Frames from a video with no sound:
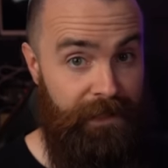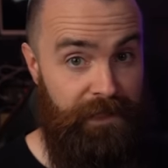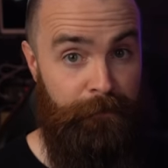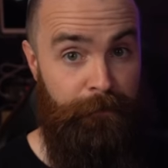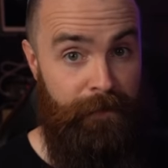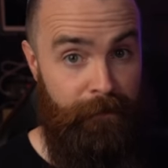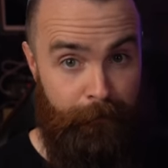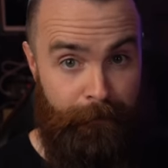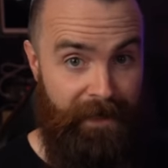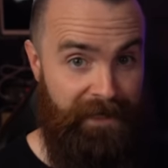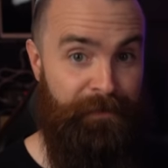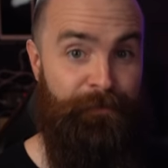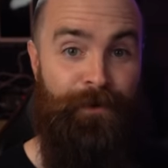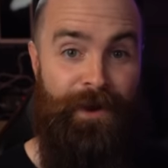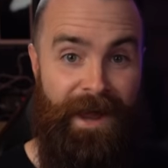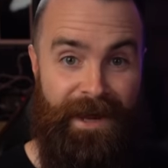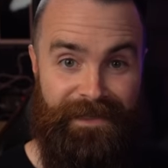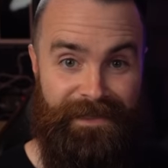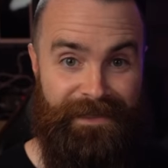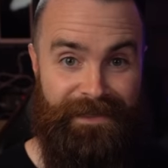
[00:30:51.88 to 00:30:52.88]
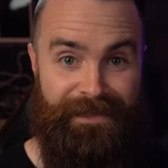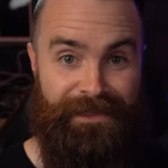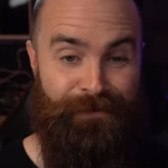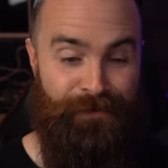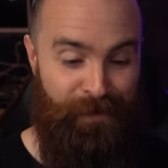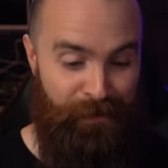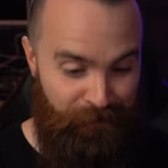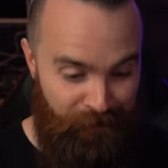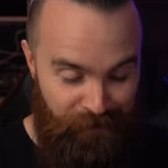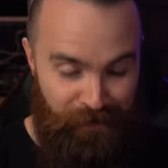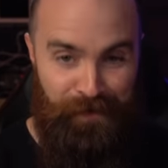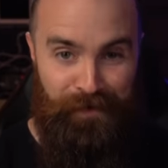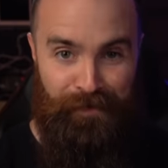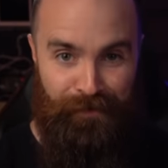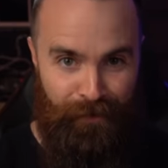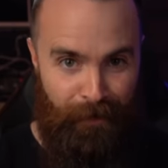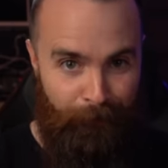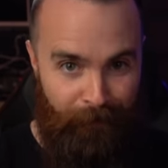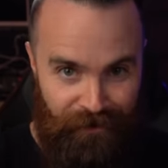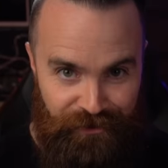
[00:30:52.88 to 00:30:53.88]
it's been best practice to
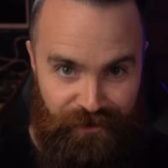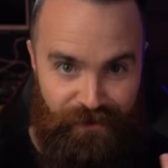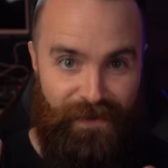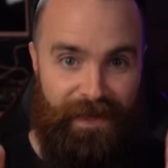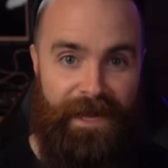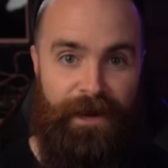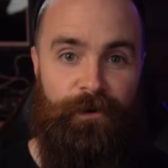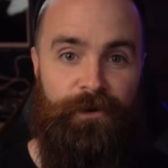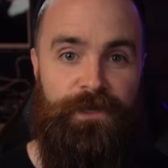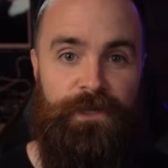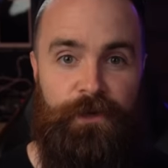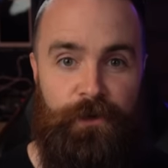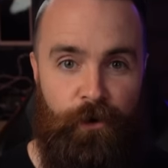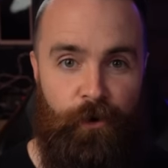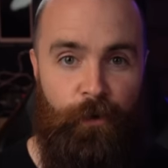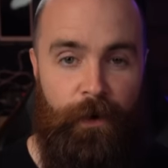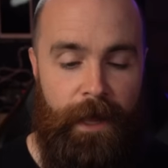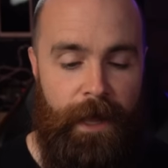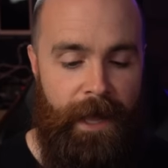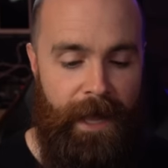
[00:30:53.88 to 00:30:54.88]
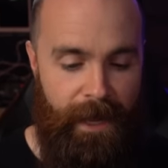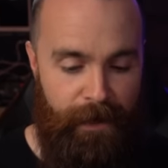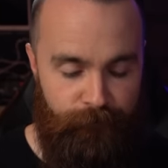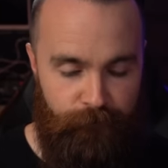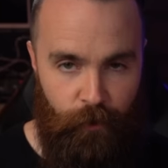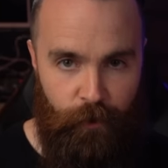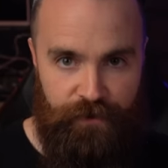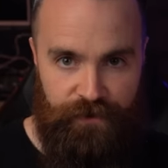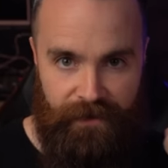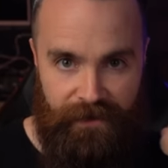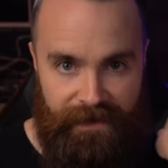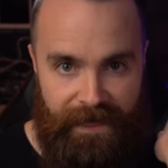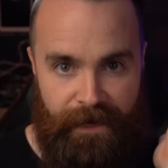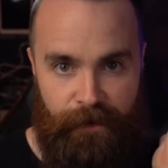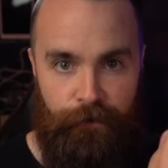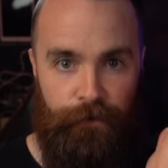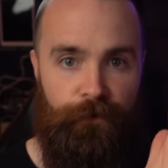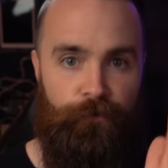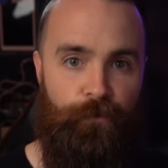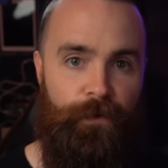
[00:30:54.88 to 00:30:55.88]
remove a bunch of layer two and focus on
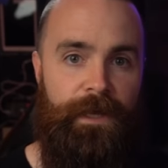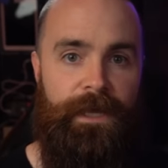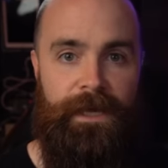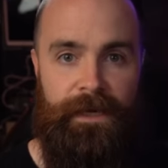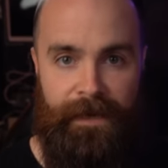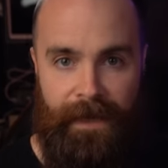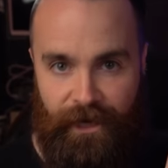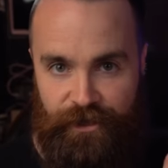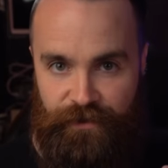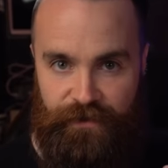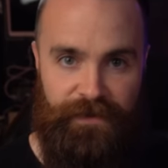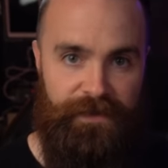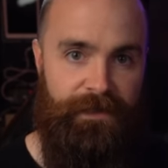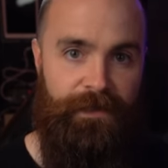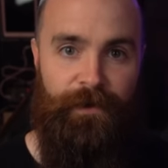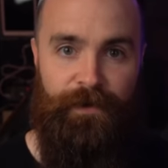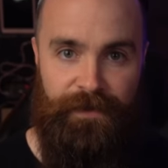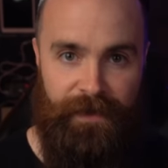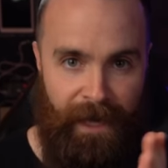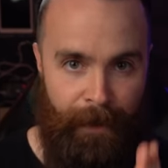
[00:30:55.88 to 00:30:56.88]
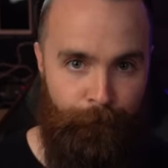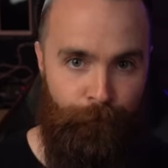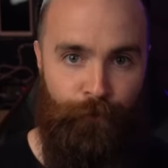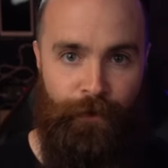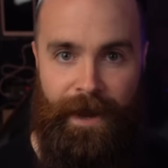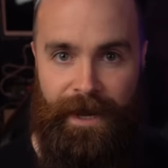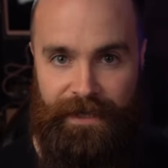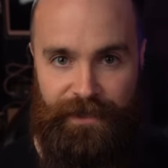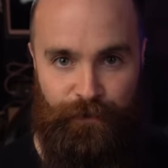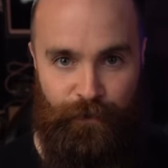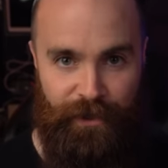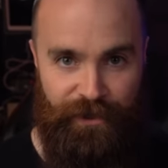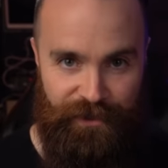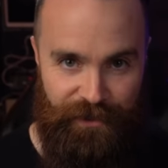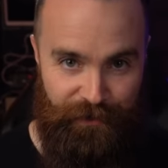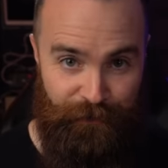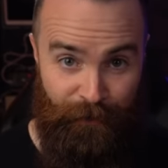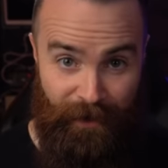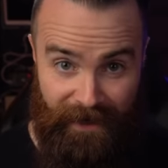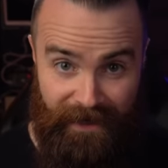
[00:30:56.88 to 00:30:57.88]
layer three connections to your top of rack
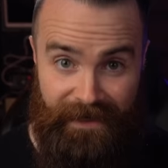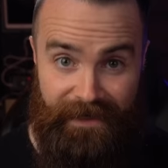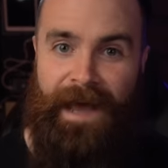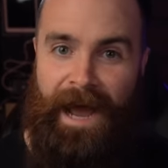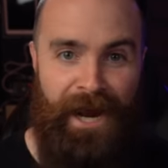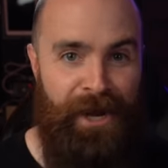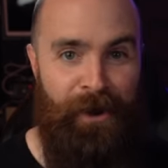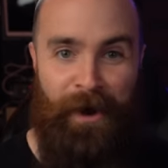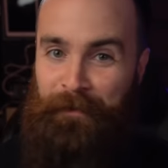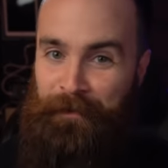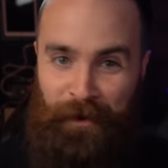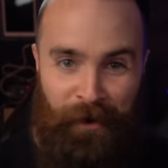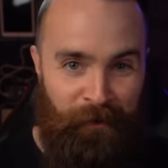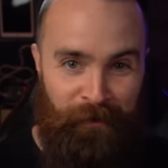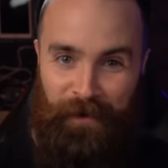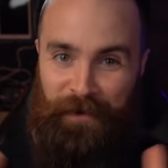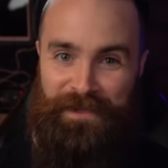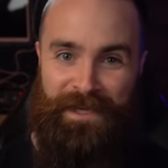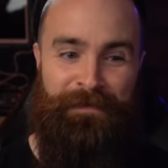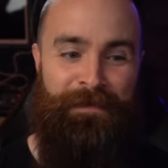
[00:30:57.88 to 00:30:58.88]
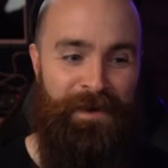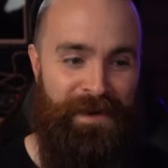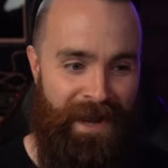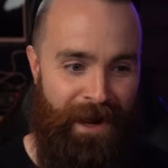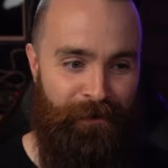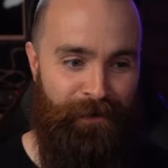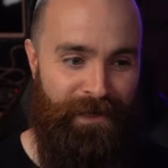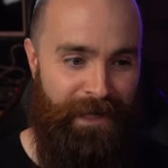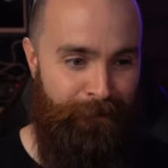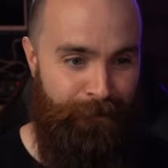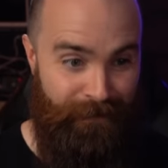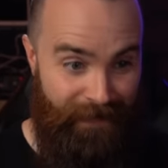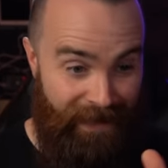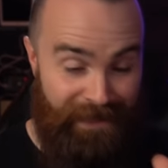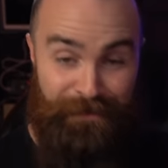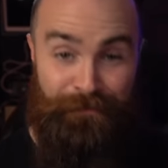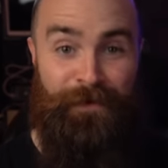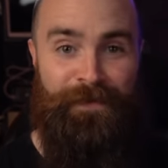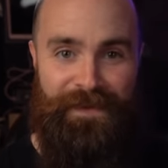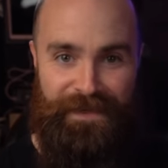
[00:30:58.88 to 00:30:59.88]
switches, right? I know I'm going real deep on networking, but
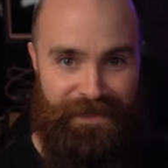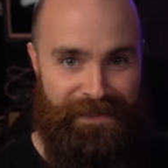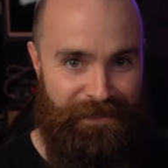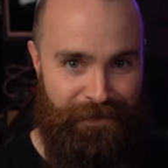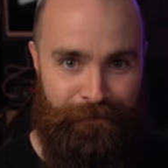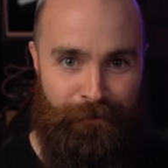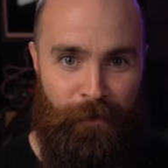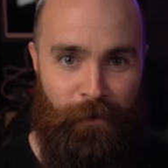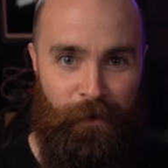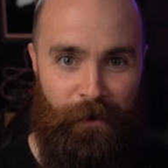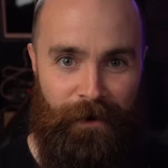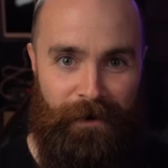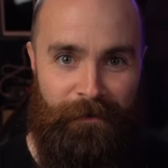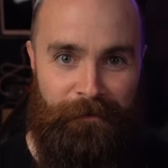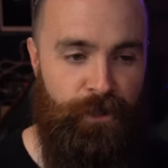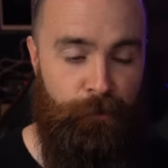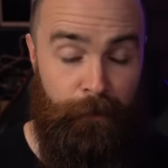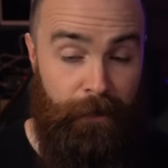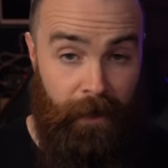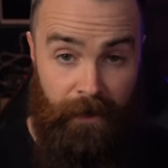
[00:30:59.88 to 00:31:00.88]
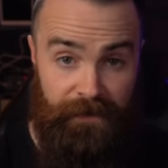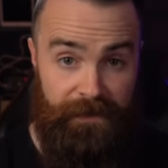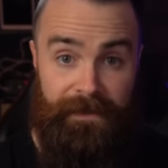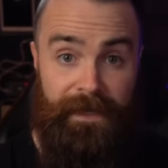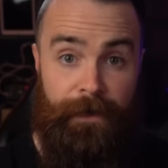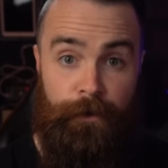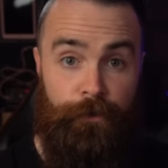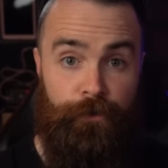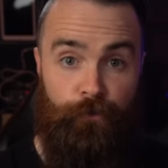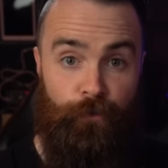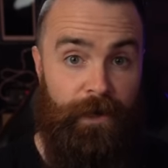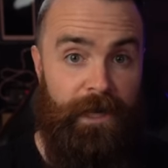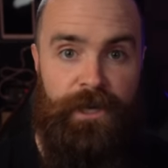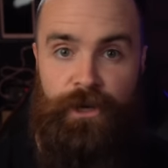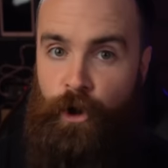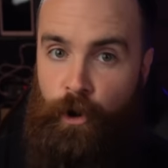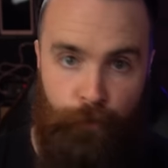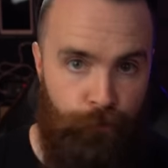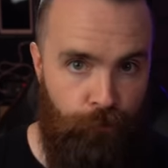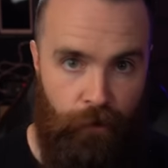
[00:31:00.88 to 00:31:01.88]
that's what this is for. So because layer three,
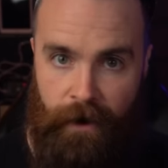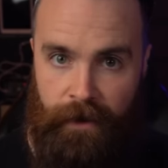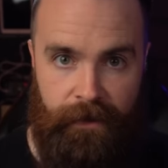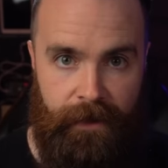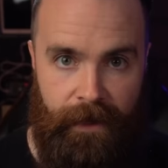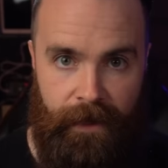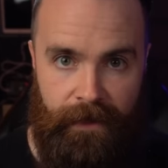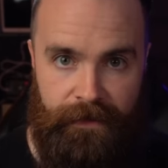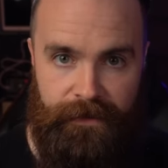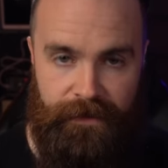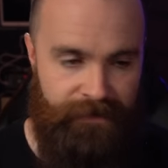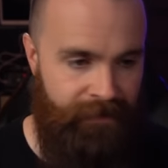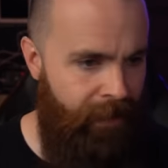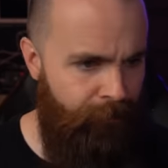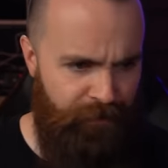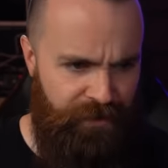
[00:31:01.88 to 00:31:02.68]
no broadcast, it's not